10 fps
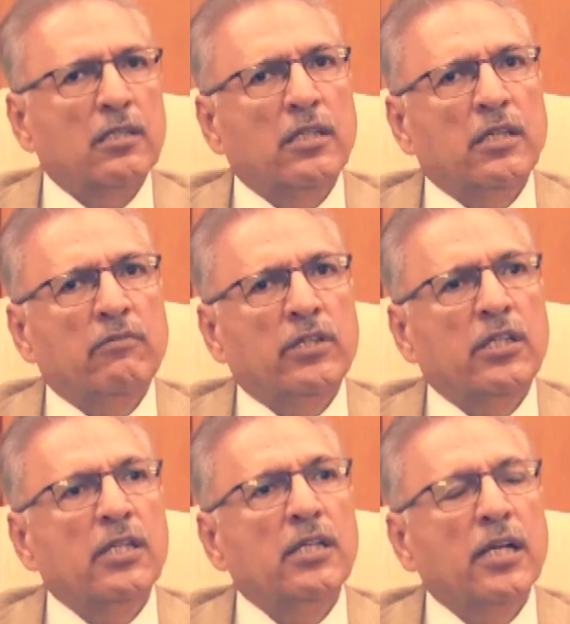they were
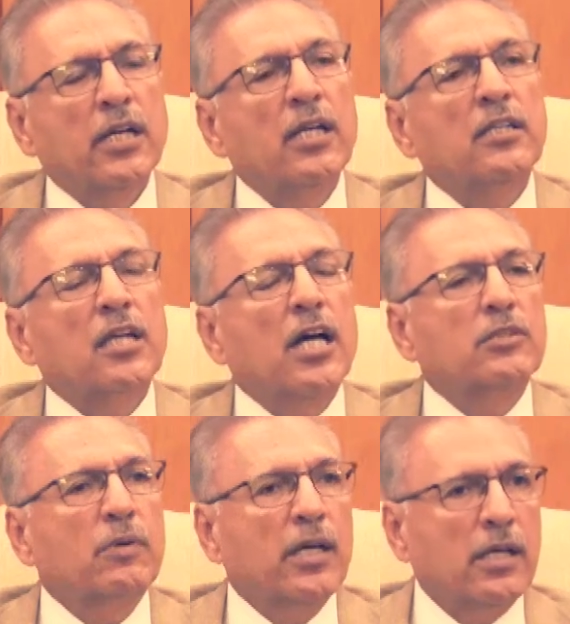degrading
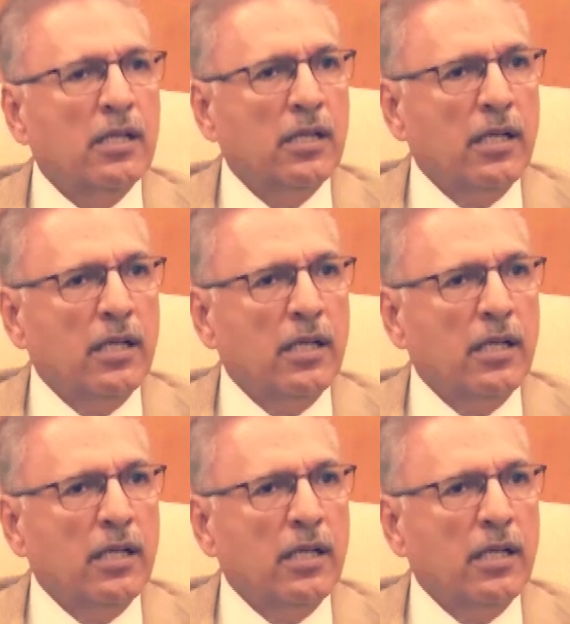Taj Mahal